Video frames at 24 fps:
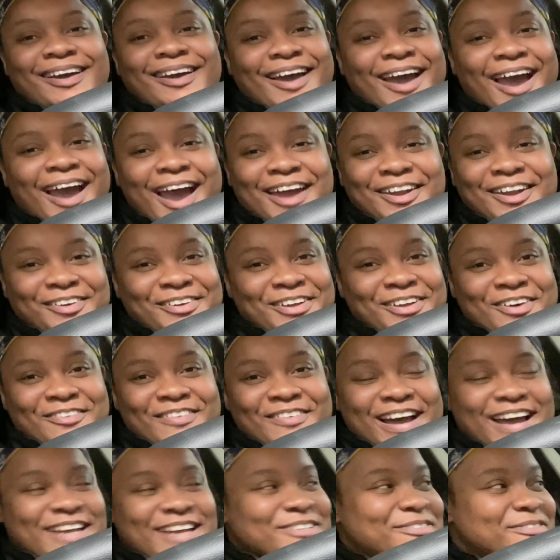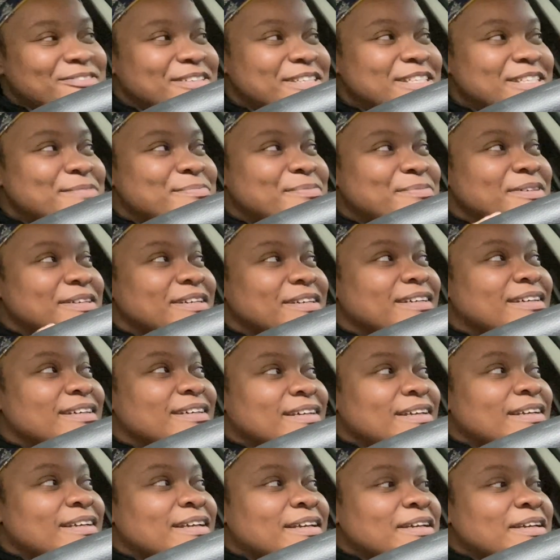I don't know why I do this, but
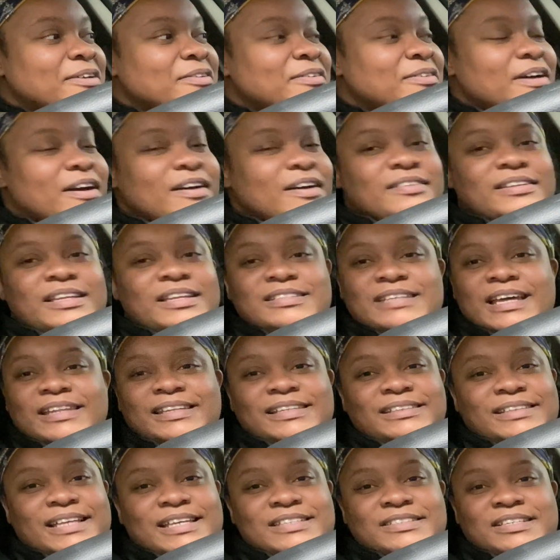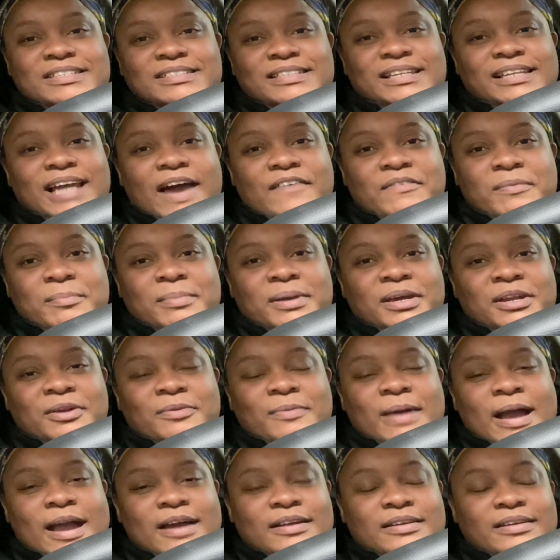you know, I think that's just the life of being a
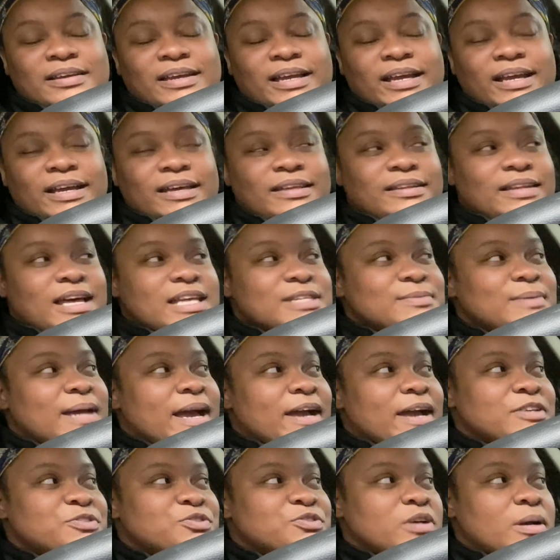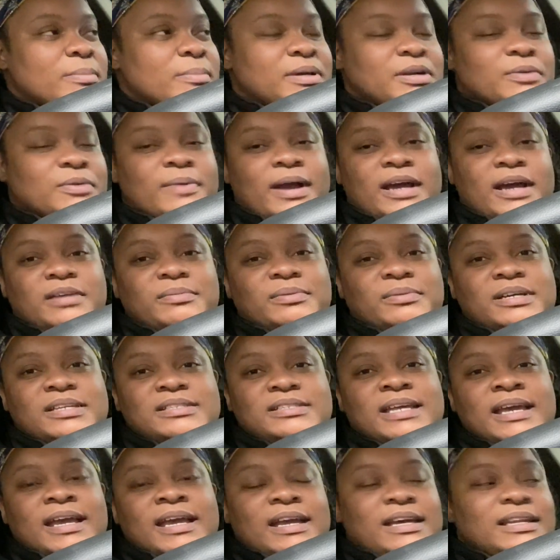writer, and that's what I enjoy about being a writer because
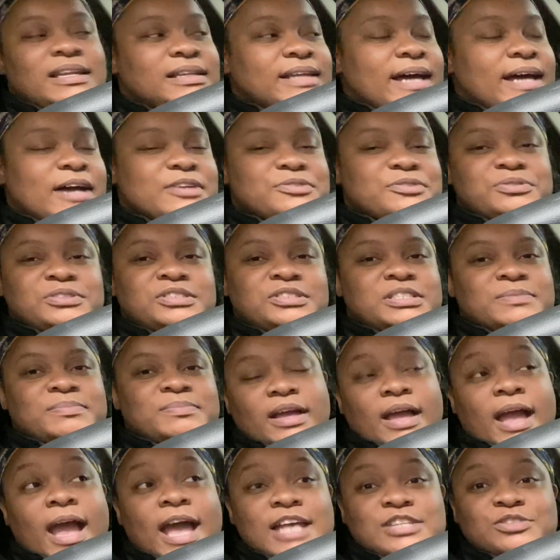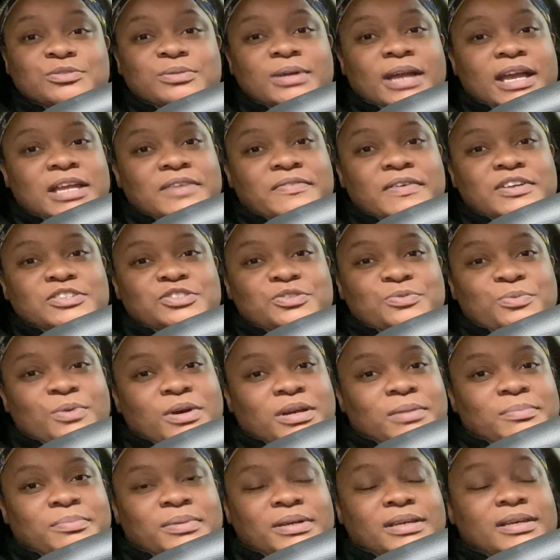it allows you to just be as creative as you want
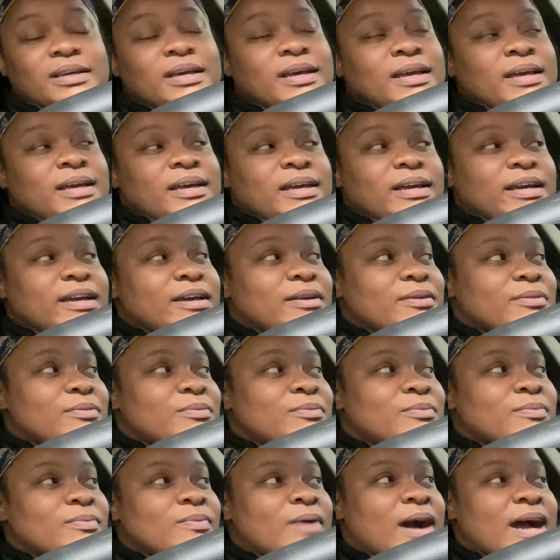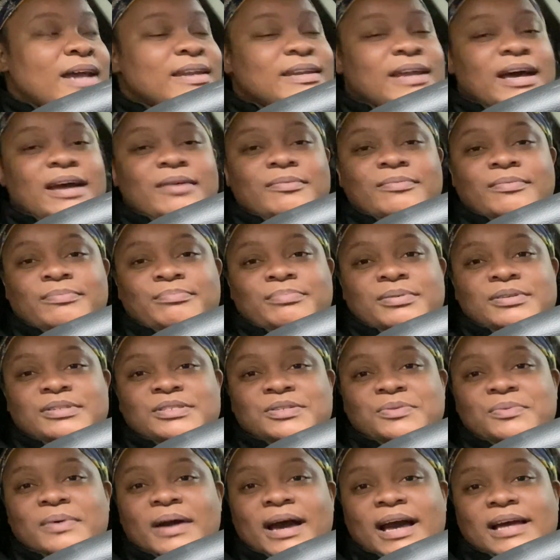to be, and why not
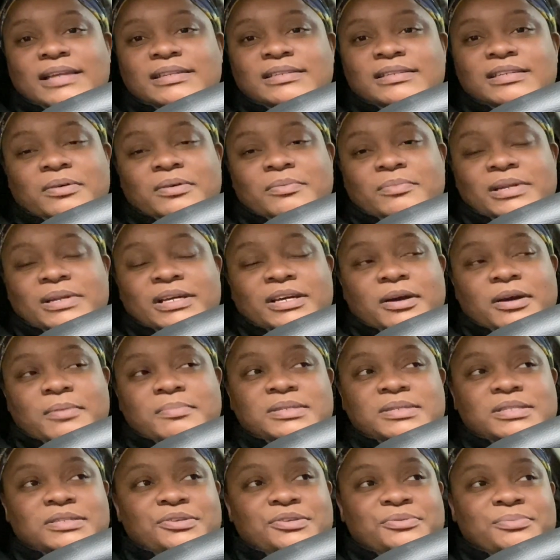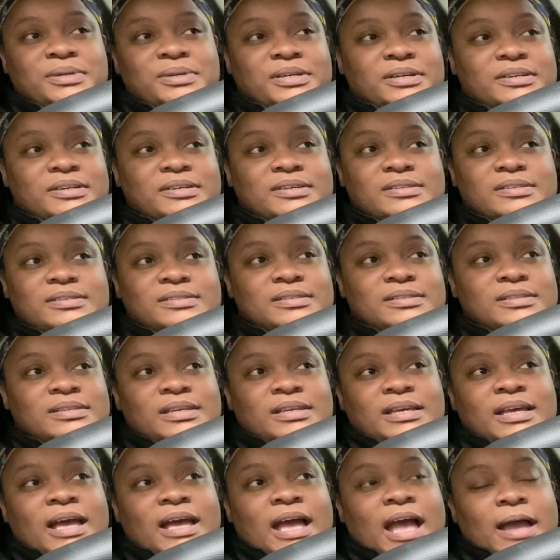pursue an idea when it comes to you because
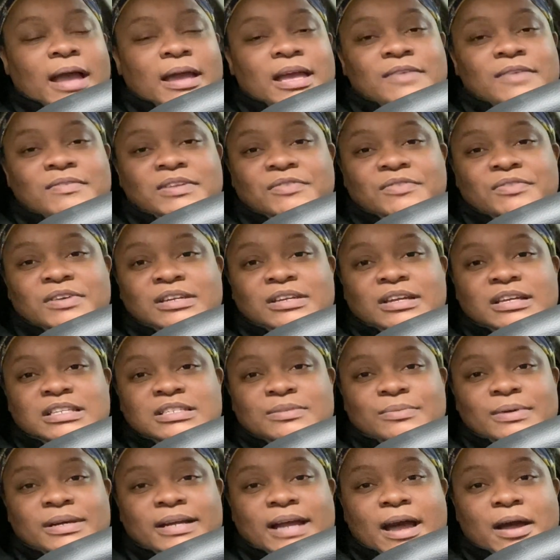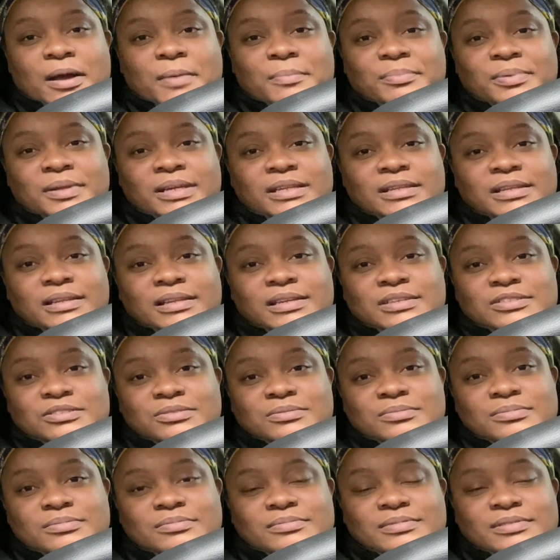even if it doesn't work out completely, at least
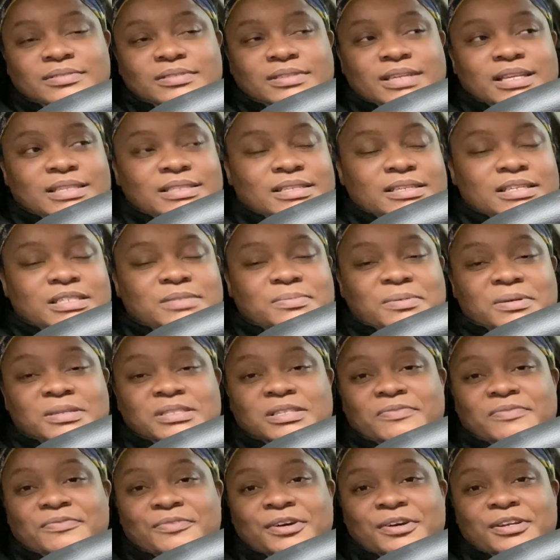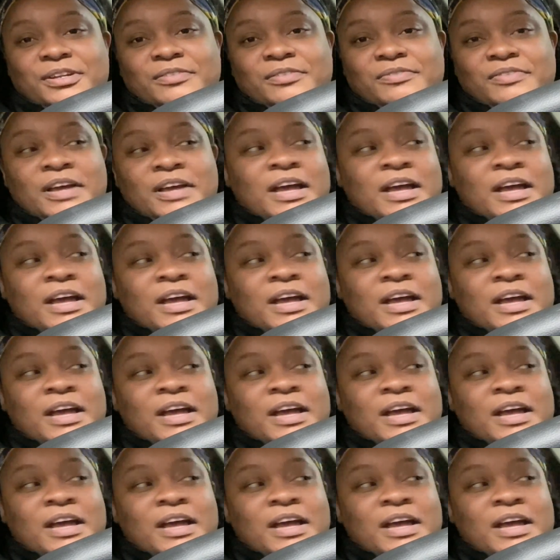you get to experience the fun of